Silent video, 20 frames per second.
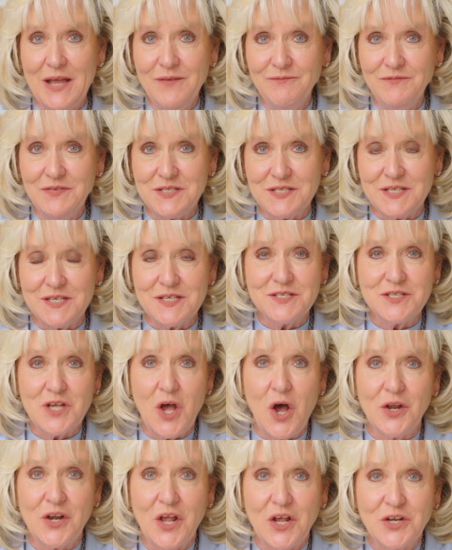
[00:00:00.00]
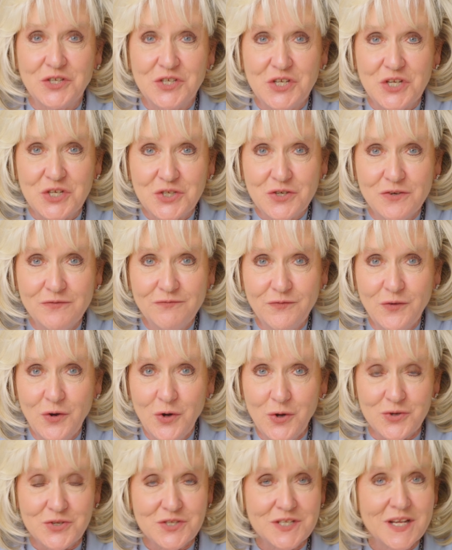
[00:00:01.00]
emphasis on audition
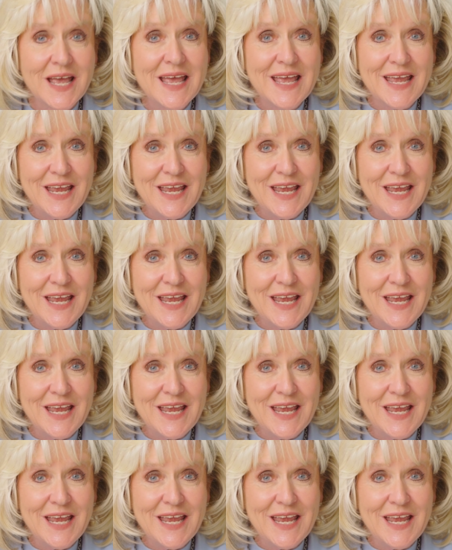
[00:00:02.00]
first,